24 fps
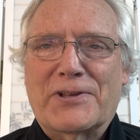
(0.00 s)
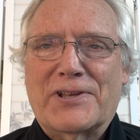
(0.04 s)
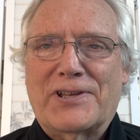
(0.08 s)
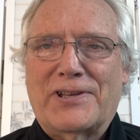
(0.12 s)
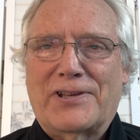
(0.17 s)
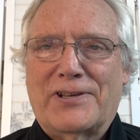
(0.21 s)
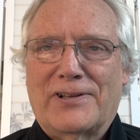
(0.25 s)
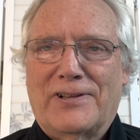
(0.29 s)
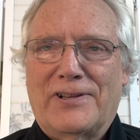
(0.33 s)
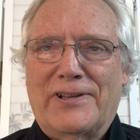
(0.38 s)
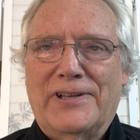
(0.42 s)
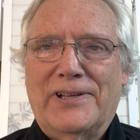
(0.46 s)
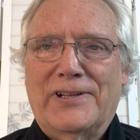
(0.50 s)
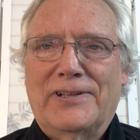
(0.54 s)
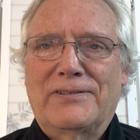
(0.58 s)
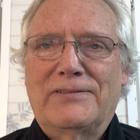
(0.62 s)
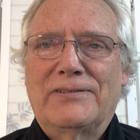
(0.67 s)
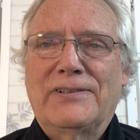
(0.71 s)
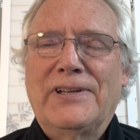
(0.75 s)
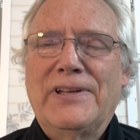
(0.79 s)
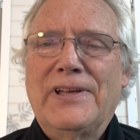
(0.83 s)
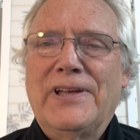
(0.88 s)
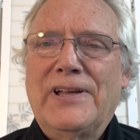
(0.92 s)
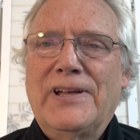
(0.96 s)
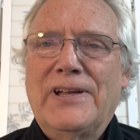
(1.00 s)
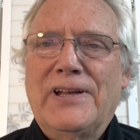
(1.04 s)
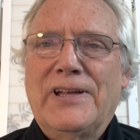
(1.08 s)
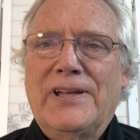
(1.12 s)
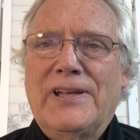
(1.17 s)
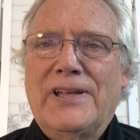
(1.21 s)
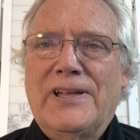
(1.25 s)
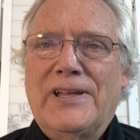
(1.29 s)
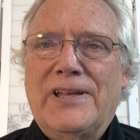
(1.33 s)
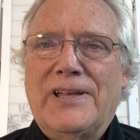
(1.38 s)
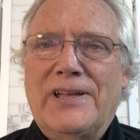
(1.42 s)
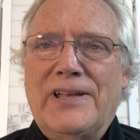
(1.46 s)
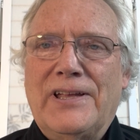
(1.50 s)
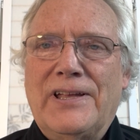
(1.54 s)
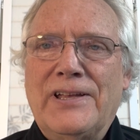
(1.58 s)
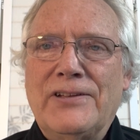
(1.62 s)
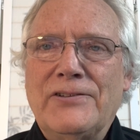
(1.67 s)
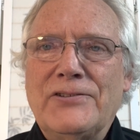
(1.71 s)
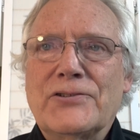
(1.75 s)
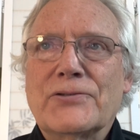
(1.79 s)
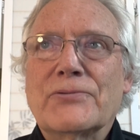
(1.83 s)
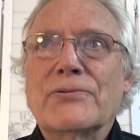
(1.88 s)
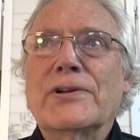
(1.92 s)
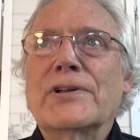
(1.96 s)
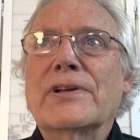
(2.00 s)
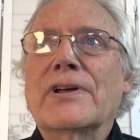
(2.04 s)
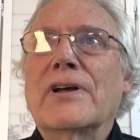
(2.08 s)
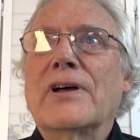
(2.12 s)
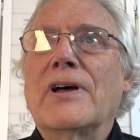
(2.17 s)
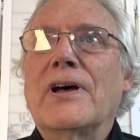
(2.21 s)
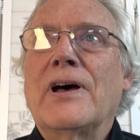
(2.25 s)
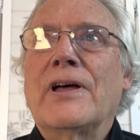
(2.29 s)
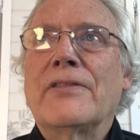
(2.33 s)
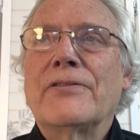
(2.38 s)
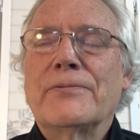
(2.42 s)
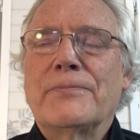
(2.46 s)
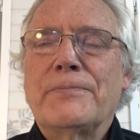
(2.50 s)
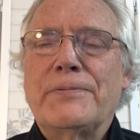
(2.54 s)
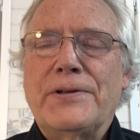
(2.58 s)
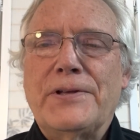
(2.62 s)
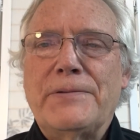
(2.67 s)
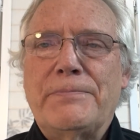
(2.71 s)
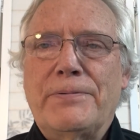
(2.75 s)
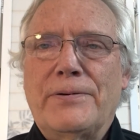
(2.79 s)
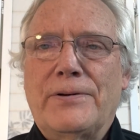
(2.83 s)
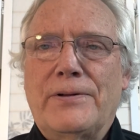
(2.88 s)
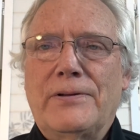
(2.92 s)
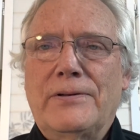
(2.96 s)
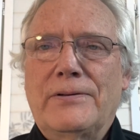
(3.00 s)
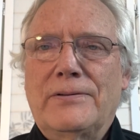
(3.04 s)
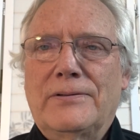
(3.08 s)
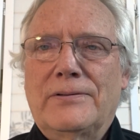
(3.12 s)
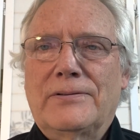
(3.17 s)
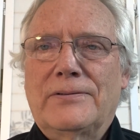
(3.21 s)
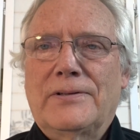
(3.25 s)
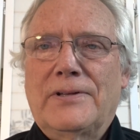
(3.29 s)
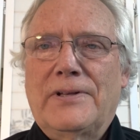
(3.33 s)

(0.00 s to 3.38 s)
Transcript: killing, injuring other people.